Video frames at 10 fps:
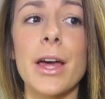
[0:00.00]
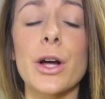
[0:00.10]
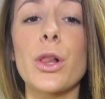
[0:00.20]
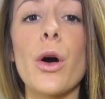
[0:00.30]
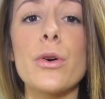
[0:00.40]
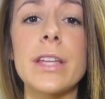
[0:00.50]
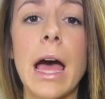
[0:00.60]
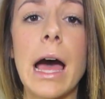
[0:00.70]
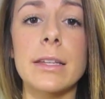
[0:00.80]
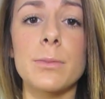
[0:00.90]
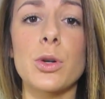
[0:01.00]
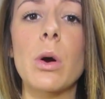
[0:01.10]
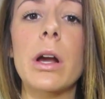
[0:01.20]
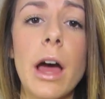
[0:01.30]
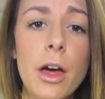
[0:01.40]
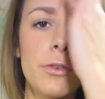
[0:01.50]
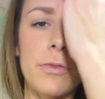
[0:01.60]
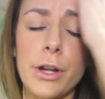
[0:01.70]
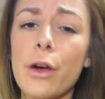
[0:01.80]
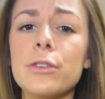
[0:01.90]
clothes as I'm sure in other
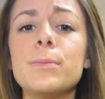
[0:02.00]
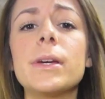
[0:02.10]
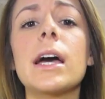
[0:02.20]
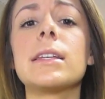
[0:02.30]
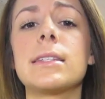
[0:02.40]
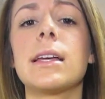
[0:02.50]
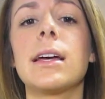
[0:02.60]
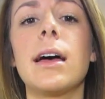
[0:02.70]
videos because